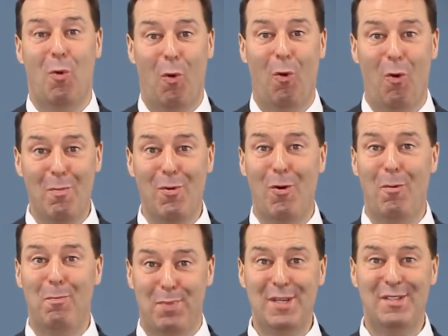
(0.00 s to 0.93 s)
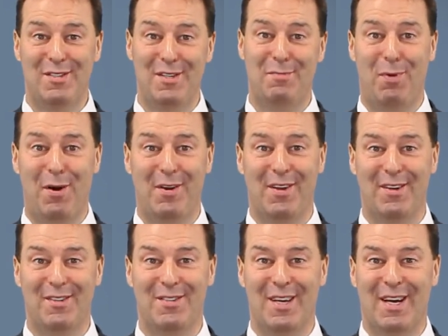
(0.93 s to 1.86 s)
or more business
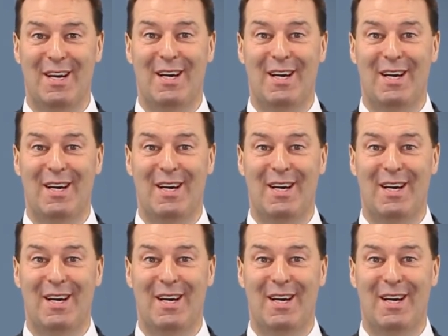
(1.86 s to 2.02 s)
products